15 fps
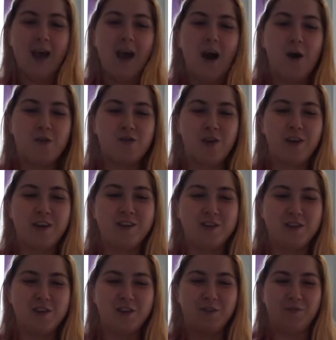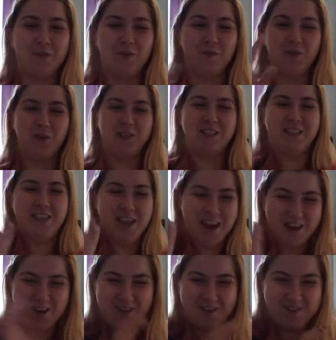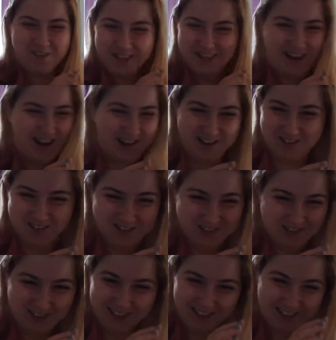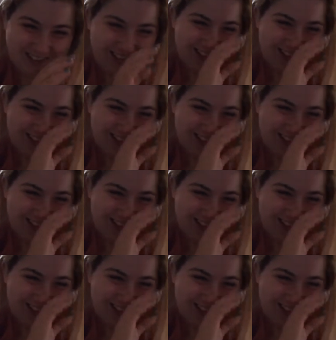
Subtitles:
I was trying to do the voice there, but I don't know what it